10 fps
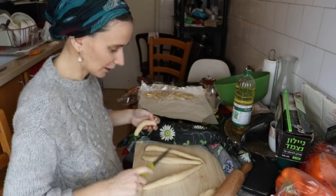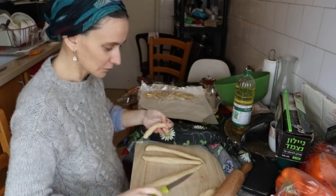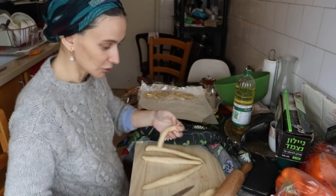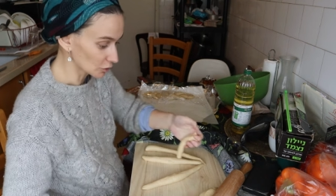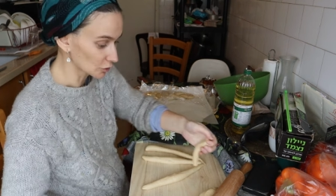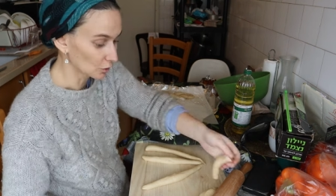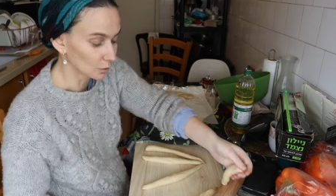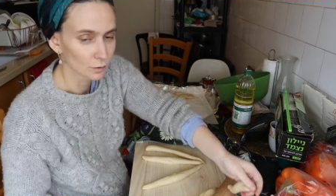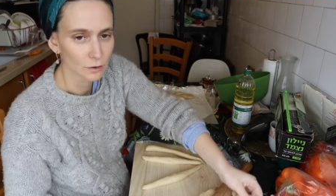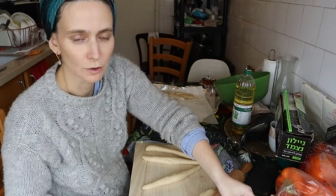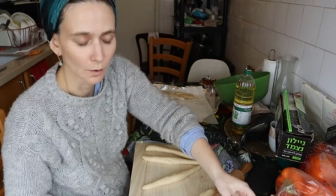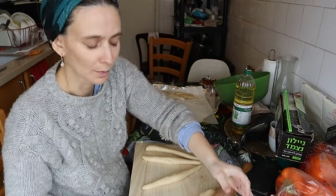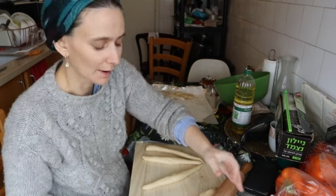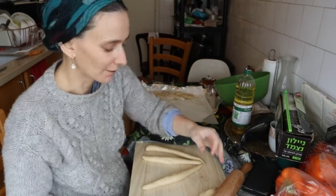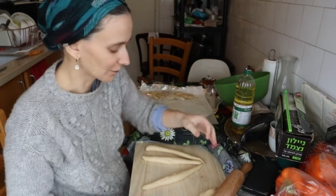I'm just so so
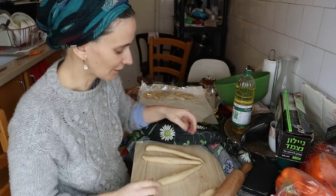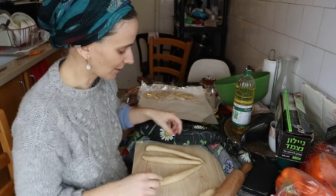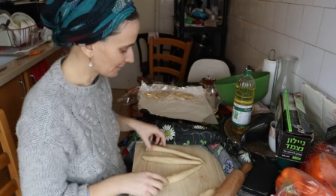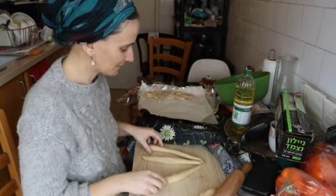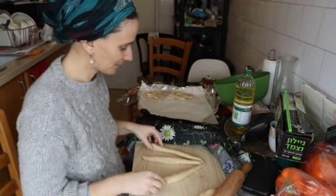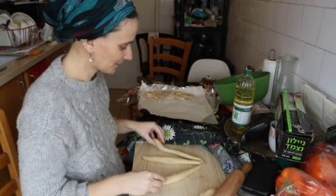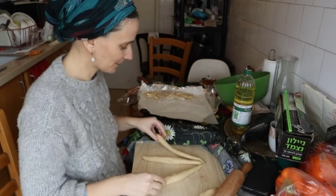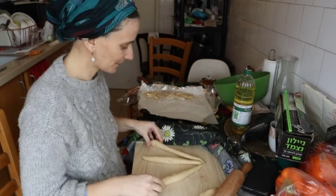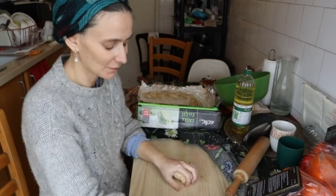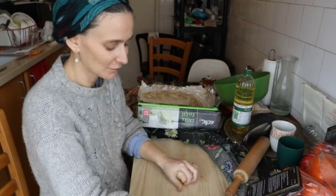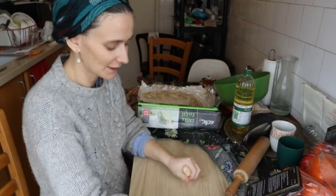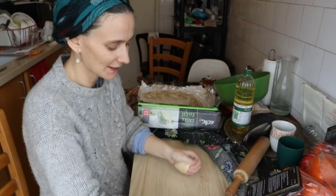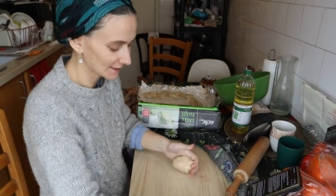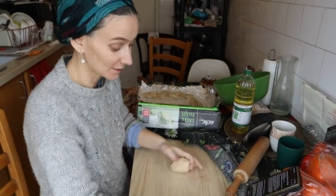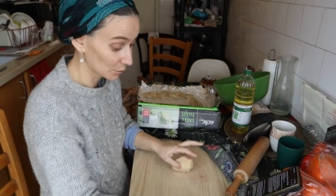proud of them. My friend
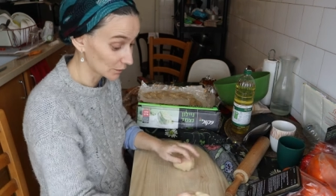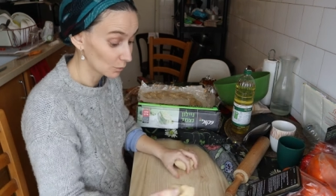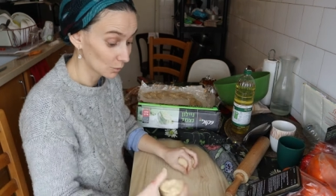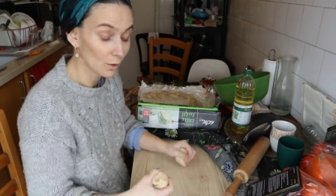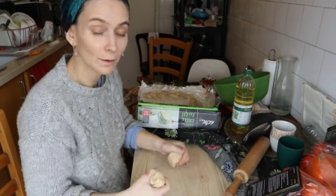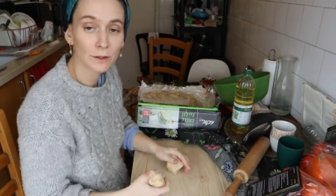asked someone, what